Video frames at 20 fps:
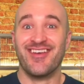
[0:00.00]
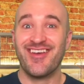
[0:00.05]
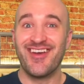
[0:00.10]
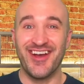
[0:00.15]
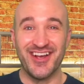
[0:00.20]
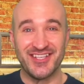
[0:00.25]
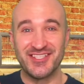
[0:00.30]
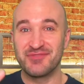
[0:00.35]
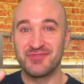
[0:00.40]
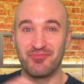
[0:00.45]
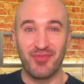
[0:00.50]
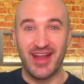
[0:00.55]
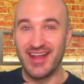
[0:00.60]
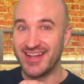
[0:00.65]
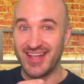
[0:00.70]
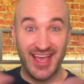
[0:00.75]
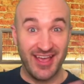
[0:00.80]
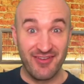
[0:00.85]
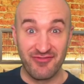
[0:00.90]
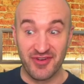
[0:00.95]
I sprayed
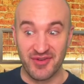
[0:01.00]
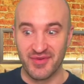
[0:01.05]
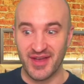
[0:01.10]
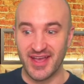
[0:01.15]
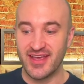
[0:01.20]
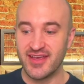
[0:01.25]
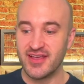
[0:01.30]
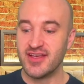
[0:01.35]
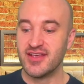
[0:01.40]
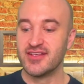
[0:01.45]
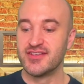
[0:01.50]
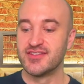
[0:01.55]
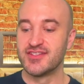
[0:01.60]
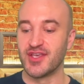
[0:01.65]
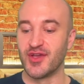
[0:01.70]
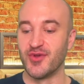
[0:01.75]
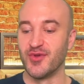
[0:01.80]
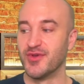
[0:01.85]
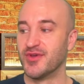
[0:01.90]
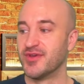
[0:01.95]
it everywhere.
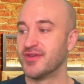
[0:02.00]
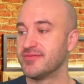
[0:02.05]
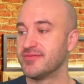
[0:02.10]
So...